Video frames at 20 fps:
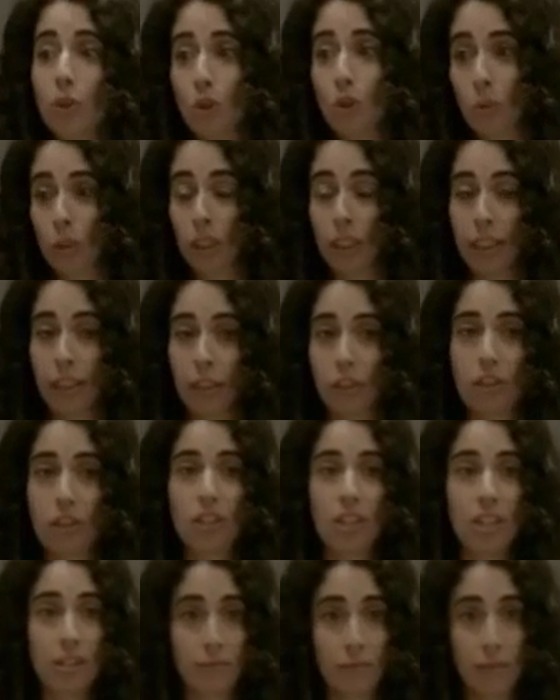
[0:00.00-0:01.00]
usually your
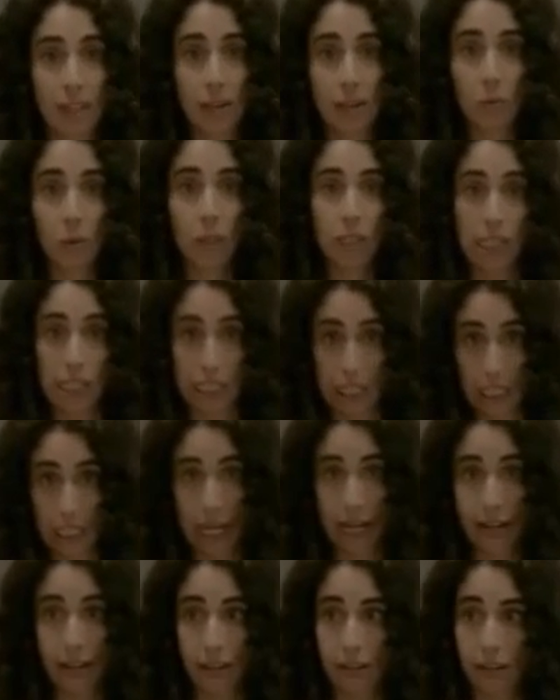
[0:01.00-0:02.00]
CV would
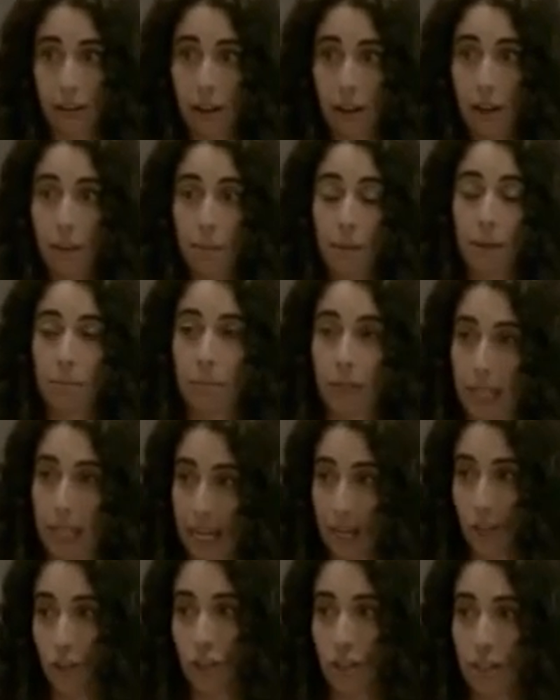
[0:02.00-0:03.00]
contain
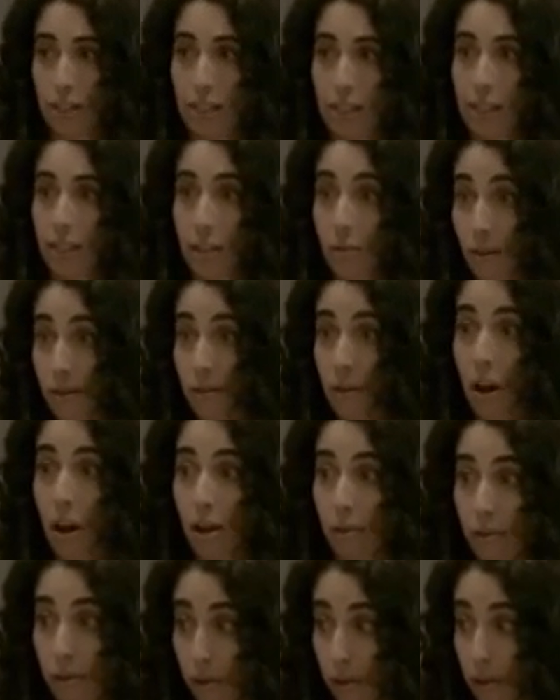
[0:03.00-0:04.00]
publications that you have
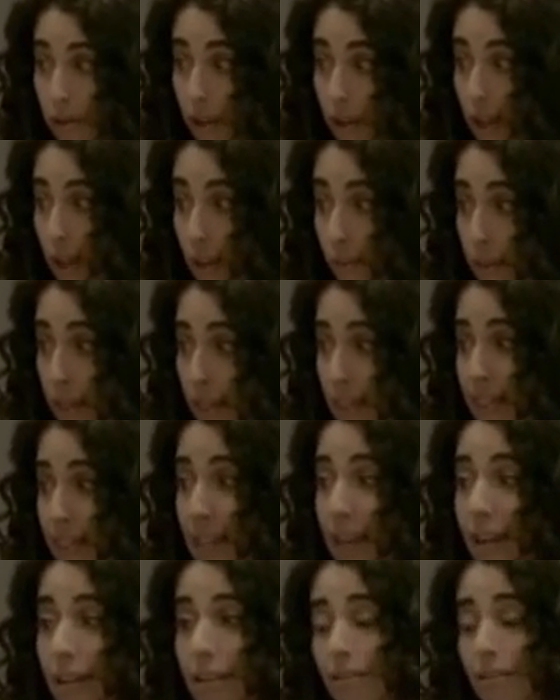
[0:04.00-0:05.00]
authored, because
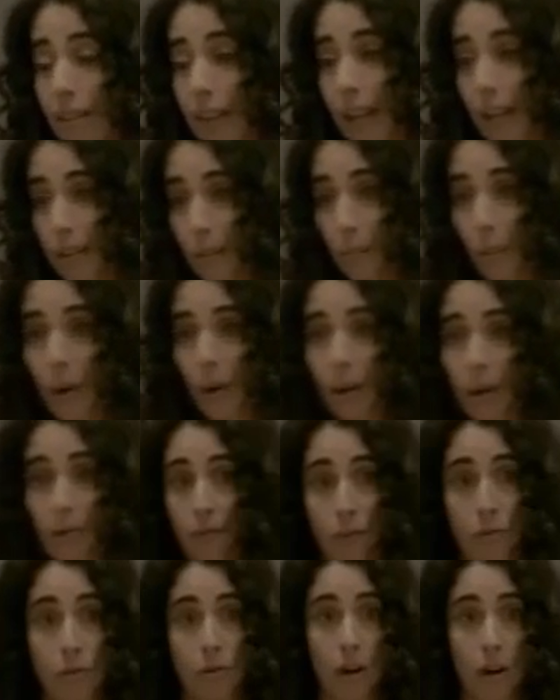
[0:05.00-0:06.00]
that's part
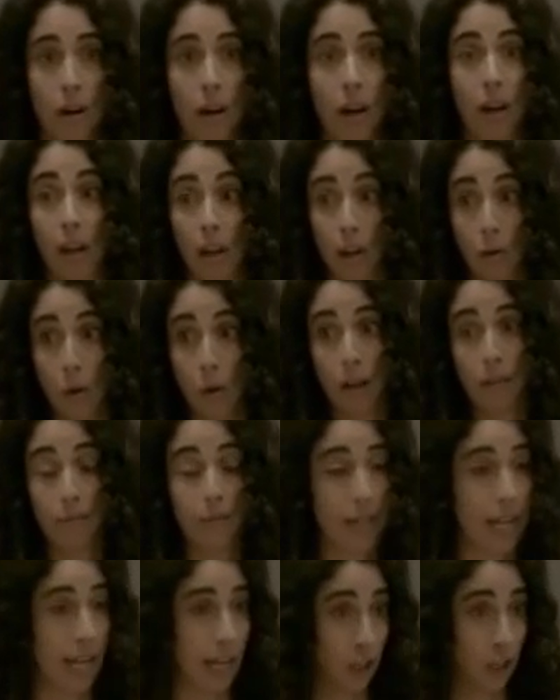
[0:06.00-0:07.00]
of your
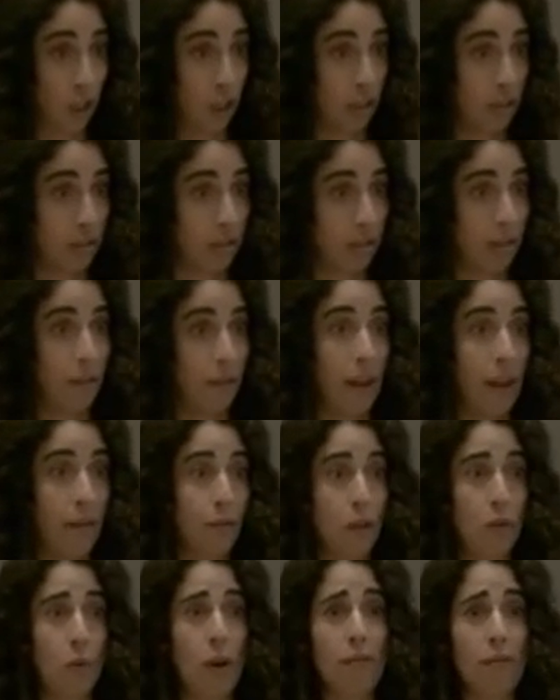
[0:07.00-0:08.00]
qualifications.
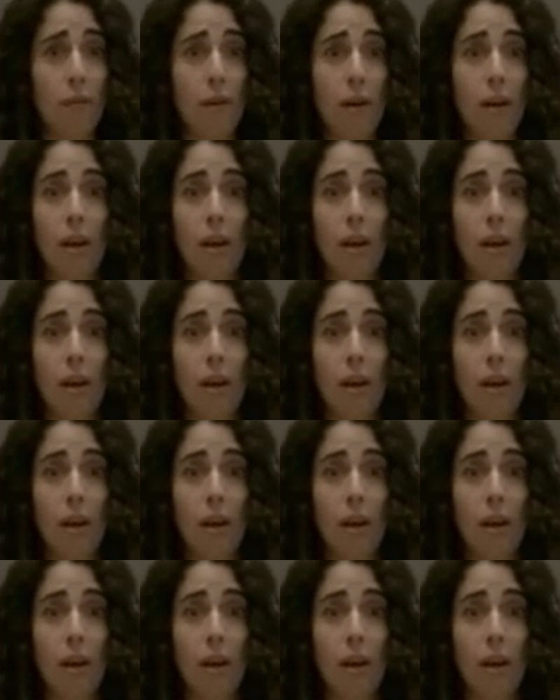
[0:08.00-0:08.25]
If you